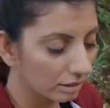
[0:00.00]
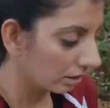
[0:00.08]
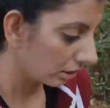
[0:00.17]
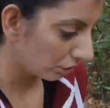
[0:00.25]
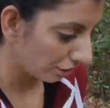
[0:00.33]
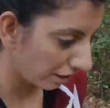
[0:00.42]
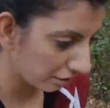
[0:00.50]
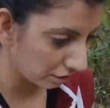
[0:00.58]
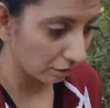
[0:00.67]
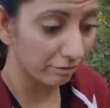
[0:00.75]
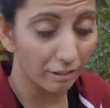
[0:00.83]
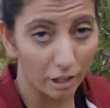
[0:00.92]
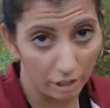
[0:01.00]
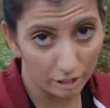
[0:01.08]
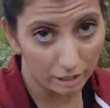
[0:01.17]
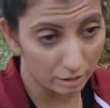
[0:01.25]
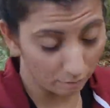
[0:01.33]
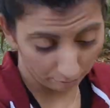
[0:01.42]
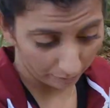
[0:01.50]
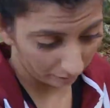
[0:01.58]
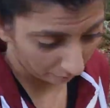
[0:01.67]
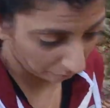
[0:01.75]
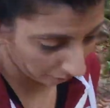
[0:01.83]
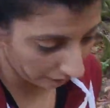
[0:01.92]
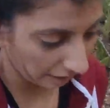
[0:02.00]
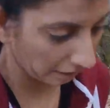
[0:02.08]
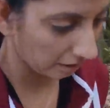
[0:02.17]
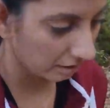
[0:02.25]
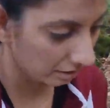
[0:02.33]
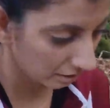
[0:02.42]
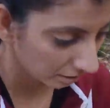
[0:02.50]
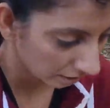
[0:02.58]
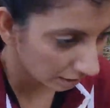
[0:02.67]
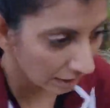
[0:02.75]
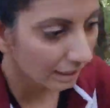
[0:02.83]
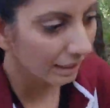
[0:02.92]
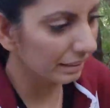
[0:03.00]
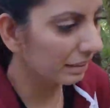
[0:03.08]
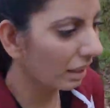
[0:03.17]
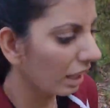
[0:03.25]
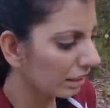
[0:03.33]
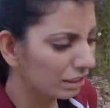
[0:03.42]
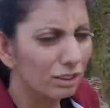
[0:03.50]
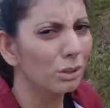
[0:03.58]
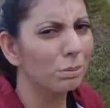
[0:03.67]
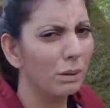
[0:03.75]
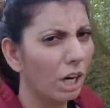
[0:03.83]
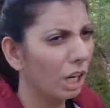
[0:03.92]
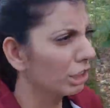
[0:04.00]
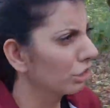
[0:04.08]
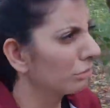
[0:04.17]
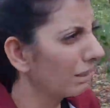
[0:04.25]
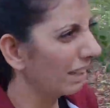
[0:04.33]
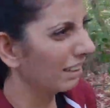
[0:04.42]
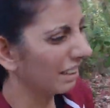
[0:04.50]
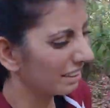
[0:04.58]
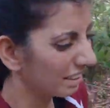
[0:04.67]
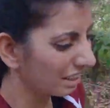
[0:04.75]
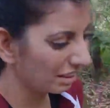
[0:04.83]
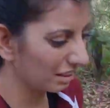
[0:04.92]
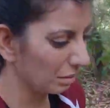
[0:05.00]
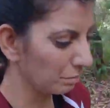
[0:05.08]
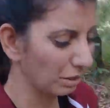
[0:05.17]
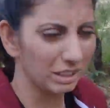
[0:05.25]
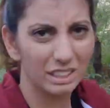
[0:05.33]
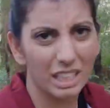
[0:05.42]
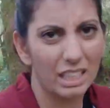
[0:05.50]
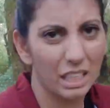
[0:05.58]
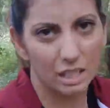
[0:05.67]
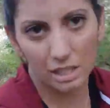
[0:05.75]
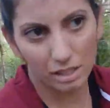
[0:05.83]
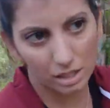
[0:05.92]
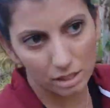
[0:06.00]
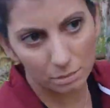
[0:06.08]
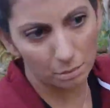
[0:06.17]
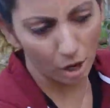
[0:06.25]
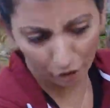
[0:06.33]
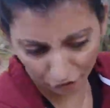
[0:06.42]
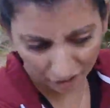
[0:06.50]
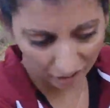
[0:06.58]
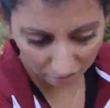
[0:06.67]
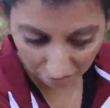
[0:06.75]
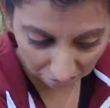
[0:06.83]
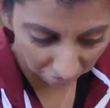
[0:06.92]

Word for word: So this trail so far is really pretty. It's not a super hard trail. I think the book said easy to moderate,